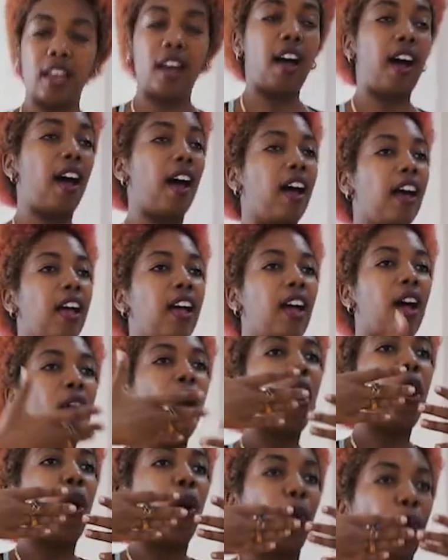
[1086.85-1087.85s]
are
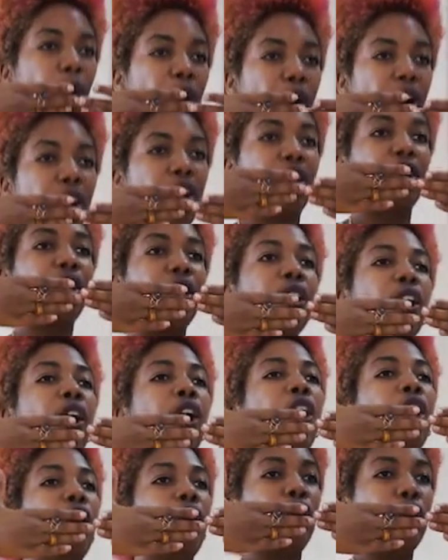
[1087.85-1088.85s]
1,
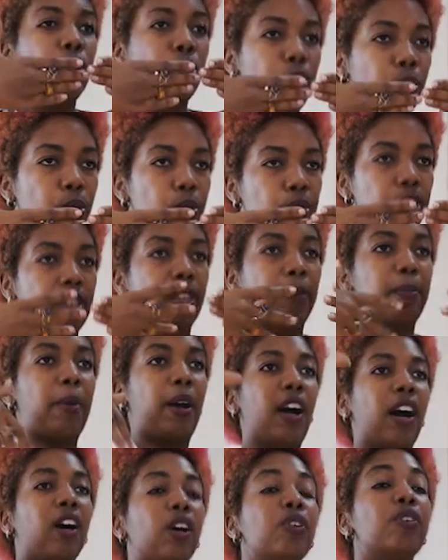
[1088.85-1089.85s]
2 to the
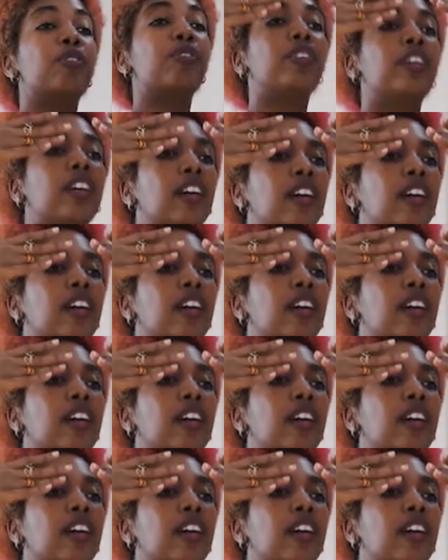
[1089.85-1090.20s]
mouth,